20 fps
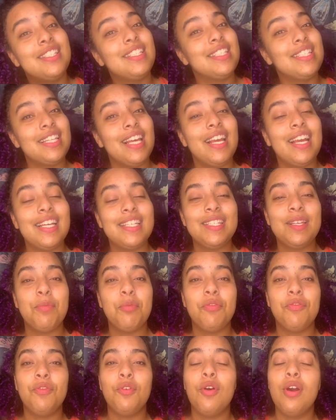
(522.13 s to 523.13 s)
just like I said
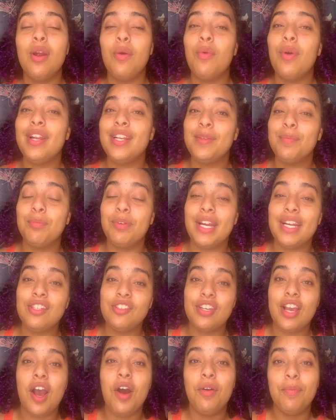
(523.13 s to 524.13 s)
before, I want to
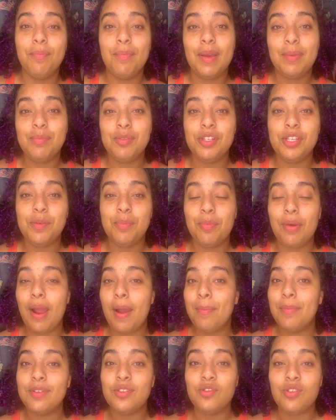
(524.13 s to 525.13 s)
branch out my beauty
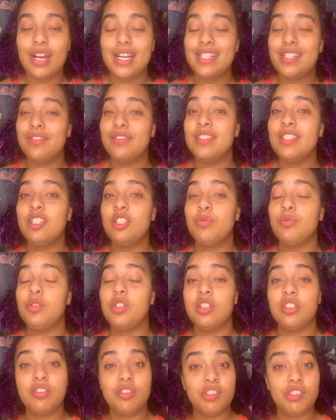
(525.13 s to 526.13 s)
prep and try different
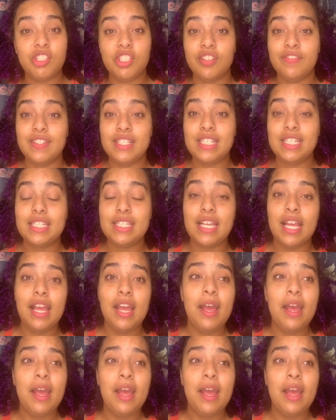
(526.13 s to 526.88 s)
subscription services.